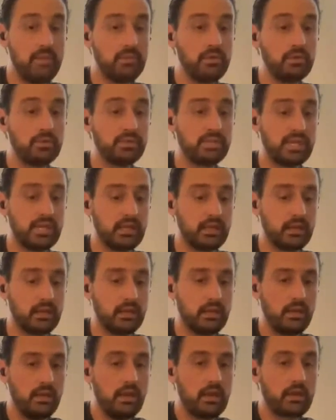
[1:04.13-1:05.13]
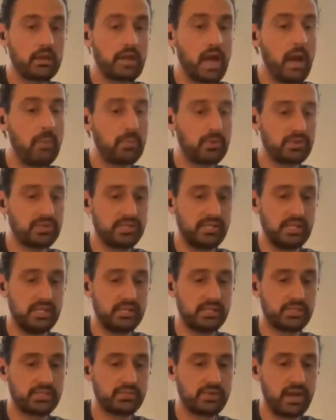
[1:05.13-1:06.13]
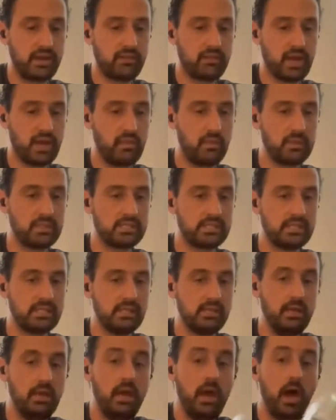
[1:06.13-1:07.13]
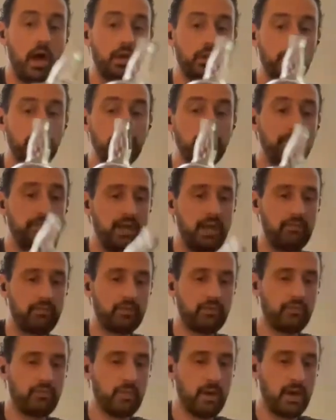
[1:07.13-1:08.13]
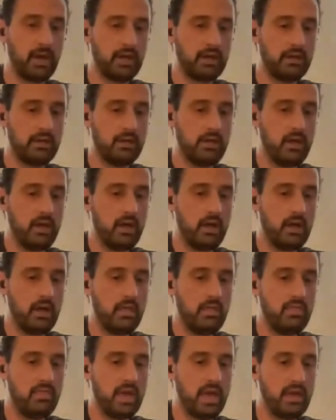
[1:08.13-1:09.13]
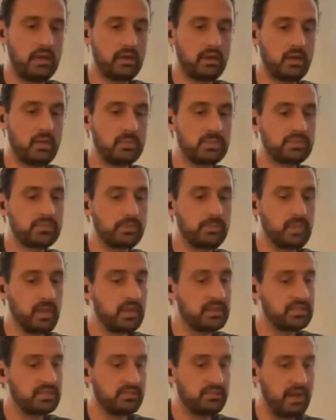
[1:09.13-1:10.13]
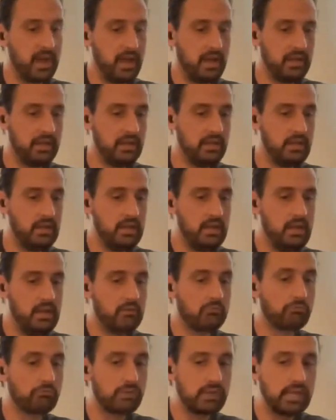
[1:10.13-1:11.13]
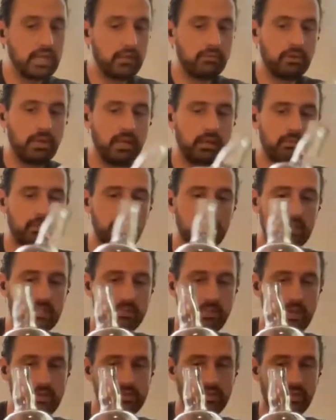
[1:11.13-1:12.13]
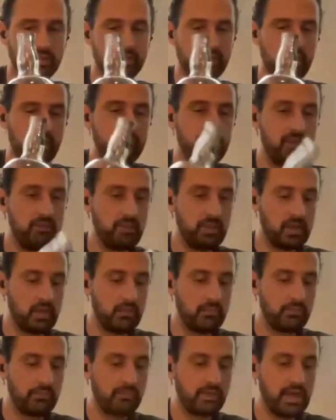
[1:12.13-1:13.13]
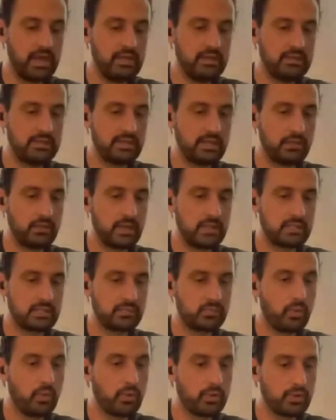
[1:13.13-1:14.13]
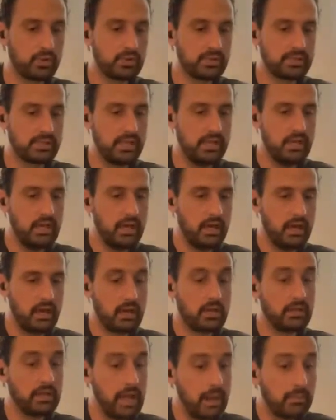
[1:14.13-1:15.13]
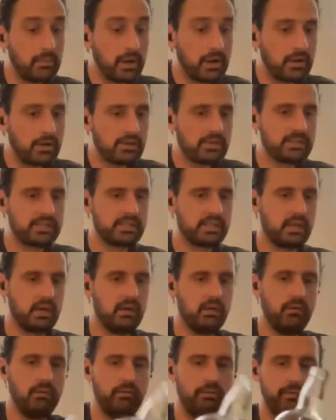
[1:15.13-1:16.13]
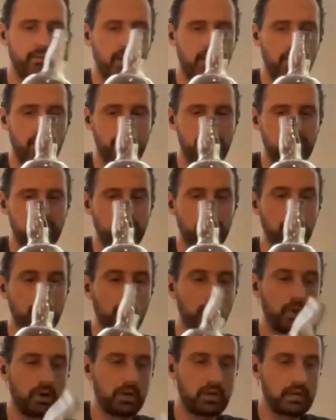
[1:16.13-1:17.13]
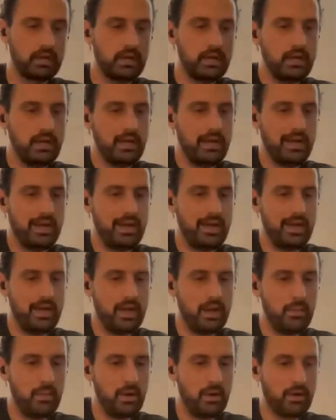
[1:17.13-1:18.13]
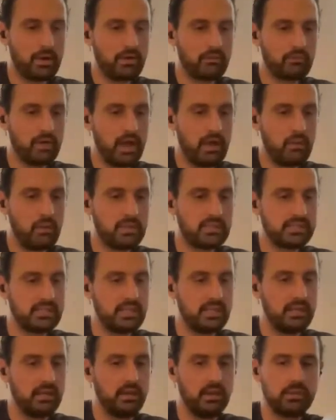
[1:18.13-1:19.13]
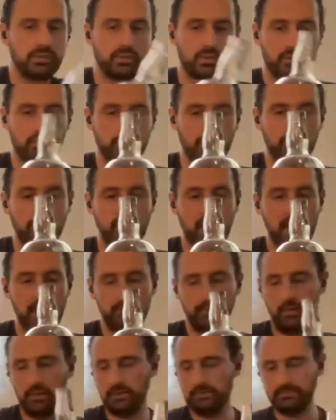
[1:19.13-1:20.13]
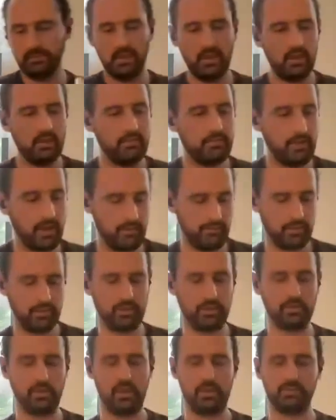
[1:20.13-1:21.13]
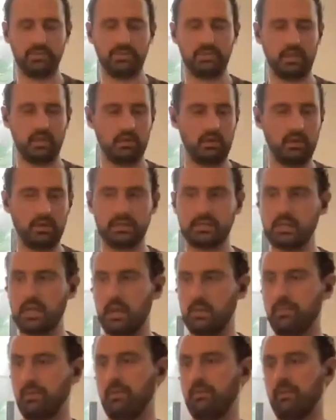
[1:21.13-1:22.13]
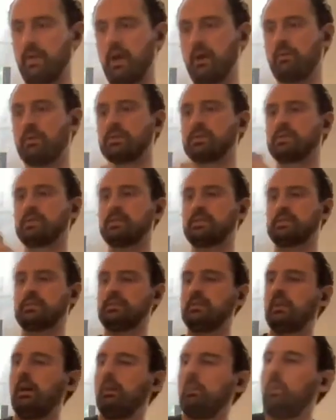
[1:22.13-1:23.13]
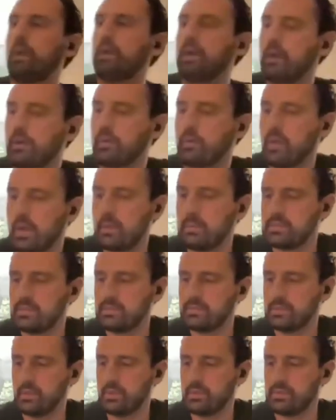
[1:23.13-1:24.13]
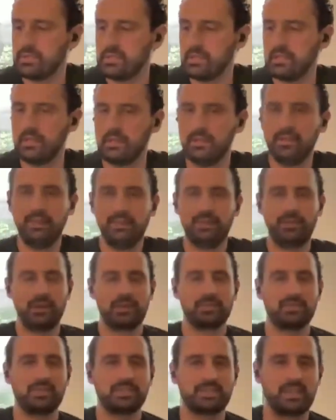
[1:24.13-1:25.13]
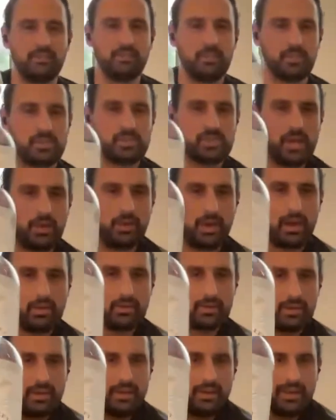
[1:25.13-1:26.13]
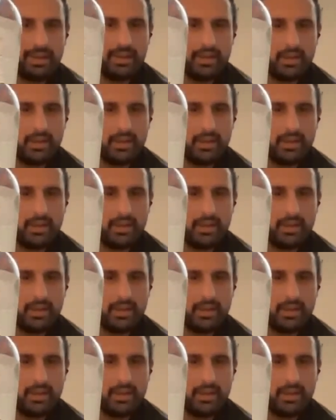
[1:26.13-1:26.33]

I am using Copper Sea straight rye whiskey, a new favorite of mine that comes from the Hudson Valley. Really, really, really special stuff. They've become friends and great supporters, collaborators of the New York and American rye whiskey sort of revival. 500 grams there on top of our 100 grams of toasted. Actually, let's give them a shout out.